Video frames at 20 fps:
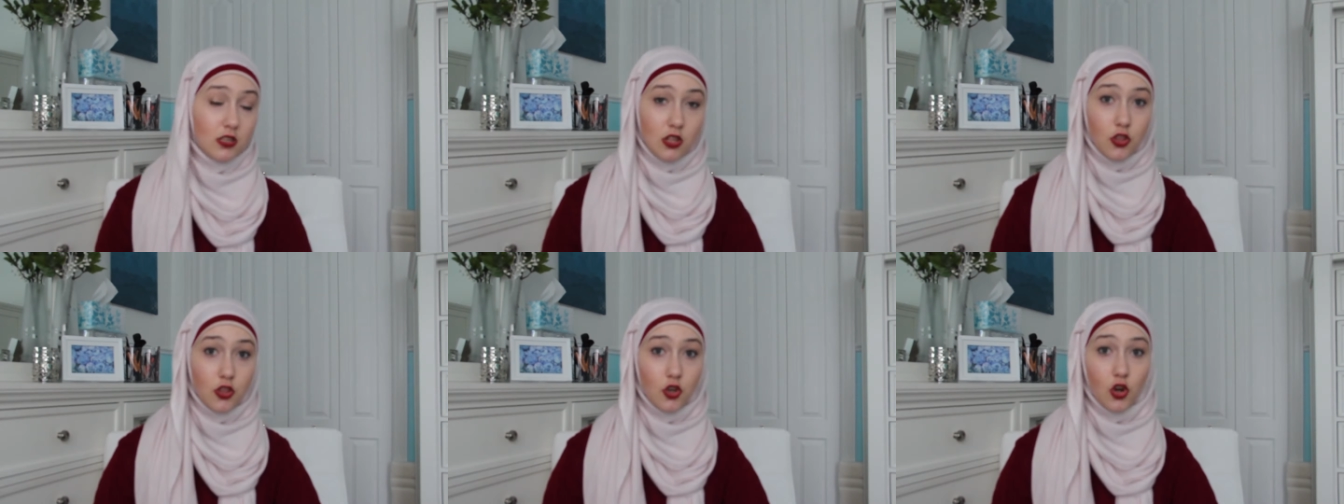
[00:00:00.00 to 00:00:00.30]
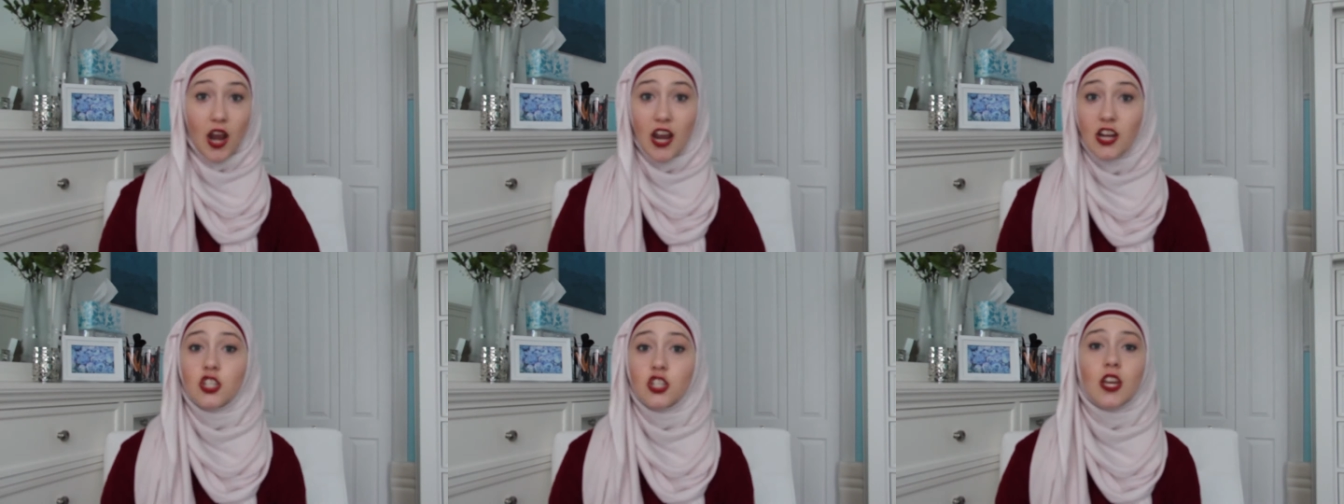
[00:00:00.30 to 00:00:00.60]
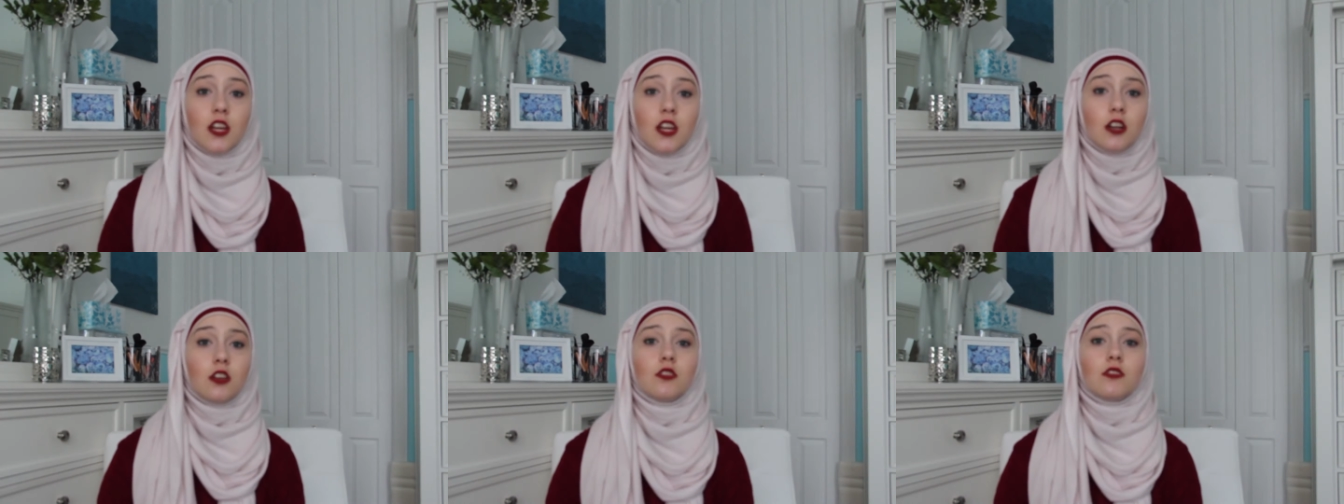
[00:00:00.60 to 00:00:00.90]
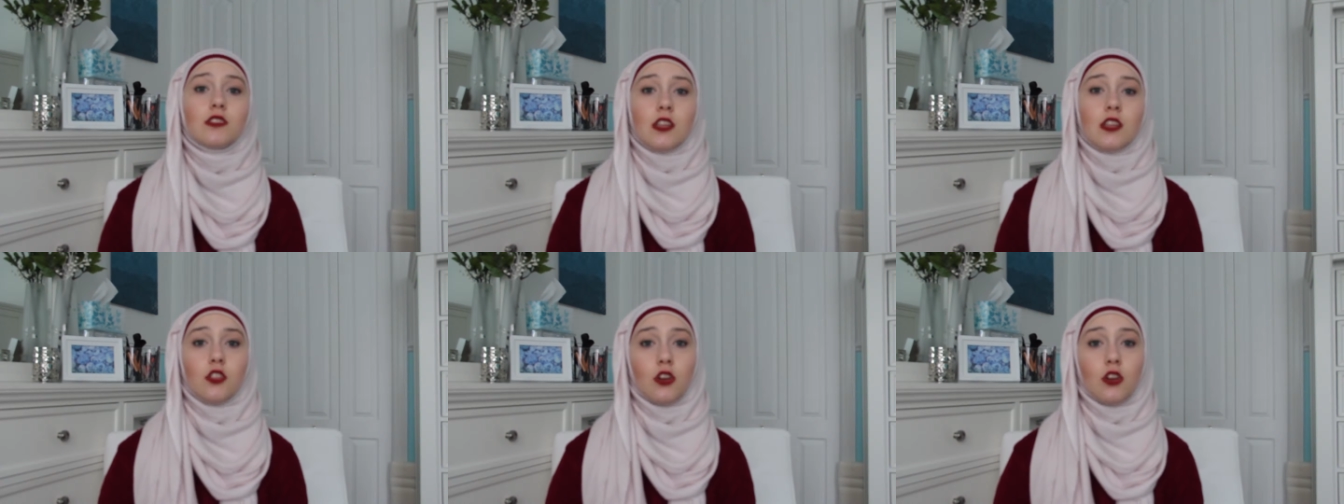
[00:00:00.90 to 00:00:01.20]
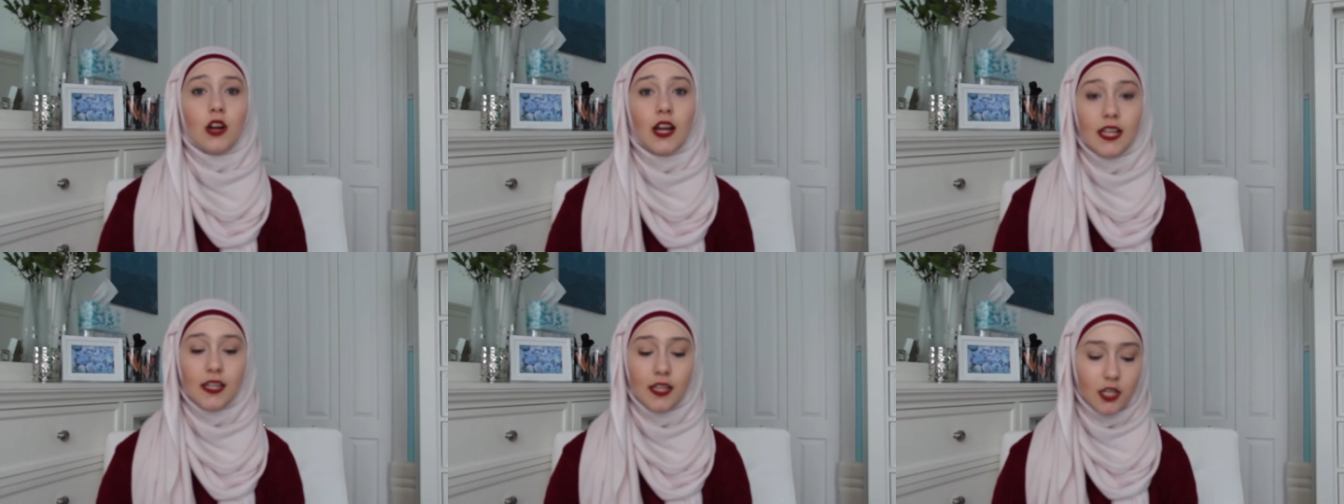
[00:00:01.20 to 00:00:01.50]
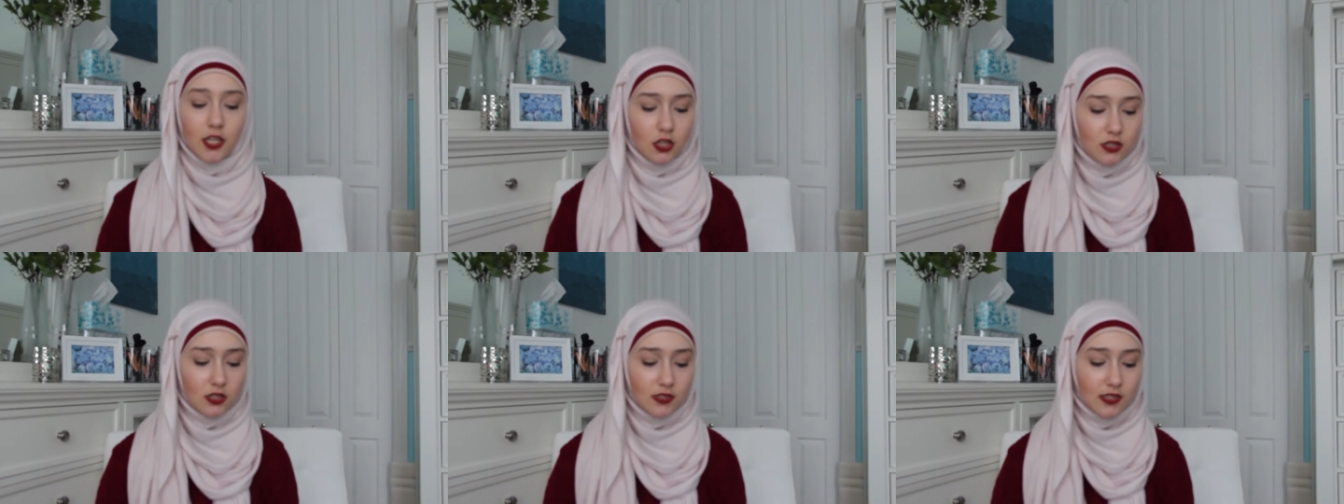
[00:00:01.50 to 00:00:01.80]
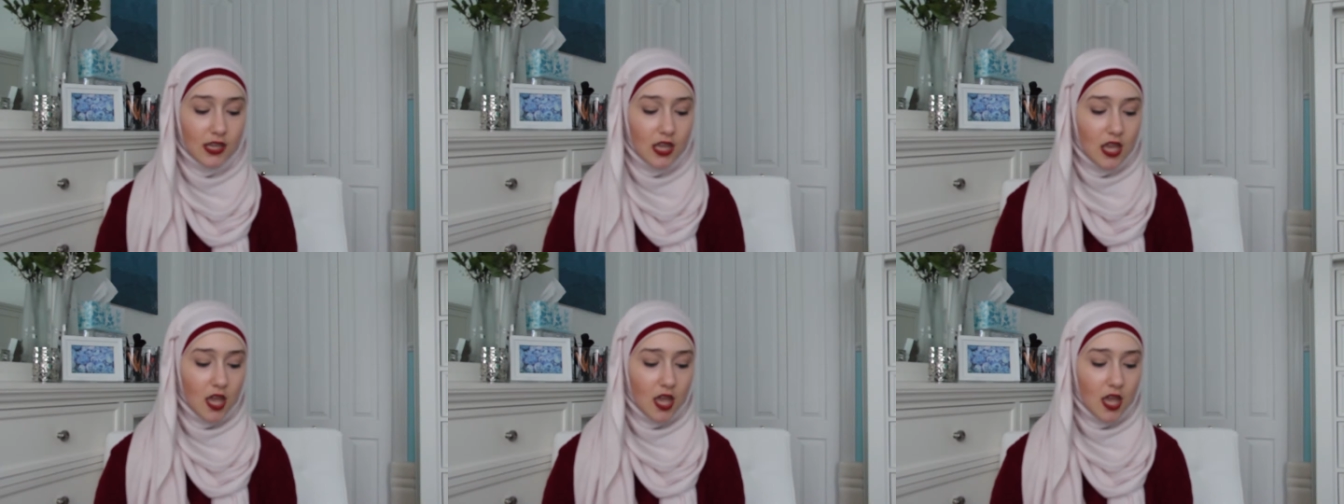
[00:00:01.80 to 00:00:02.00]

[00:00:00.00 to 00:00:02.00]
their eyeshadows and their eyeliners.